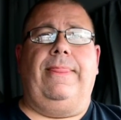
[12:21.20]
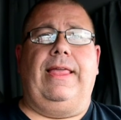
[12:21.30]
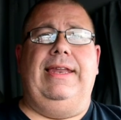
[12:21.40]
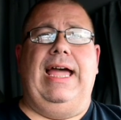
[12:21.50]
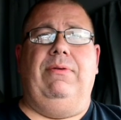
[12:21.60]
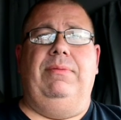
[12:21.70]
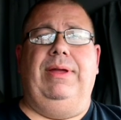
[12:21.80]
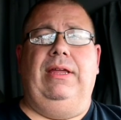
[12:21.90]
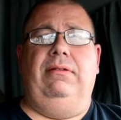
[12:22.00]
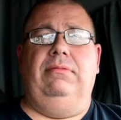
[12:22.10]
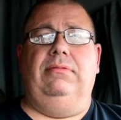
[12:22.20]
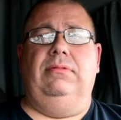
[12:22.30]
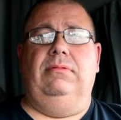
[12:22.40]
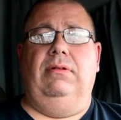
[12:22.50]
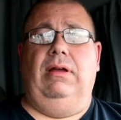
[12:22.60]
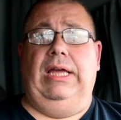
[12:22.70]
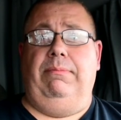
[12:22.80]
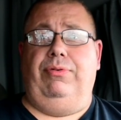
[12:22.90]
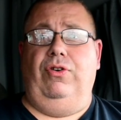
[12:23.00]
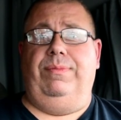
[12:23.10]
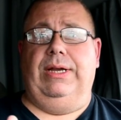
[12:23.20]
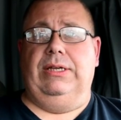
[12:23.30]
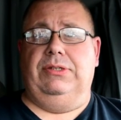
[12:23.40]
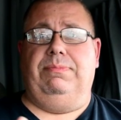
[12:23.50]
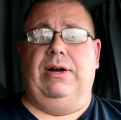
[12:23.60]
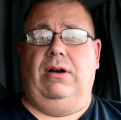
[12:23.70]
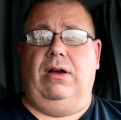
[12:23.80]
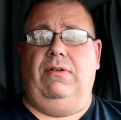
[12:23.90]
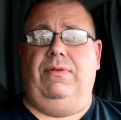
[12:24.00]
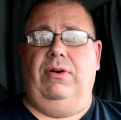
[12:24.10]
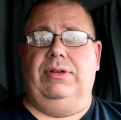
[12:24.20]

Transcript: that would be an improvement because it's better autofocus.